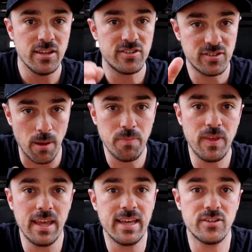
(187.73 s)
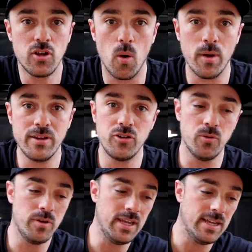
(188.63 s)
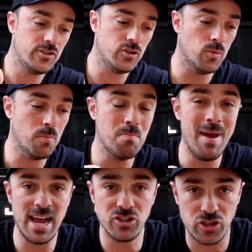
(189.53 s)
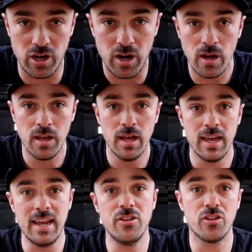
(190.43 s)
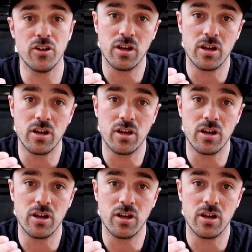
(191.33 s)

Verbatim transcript: something is going to need to measure either the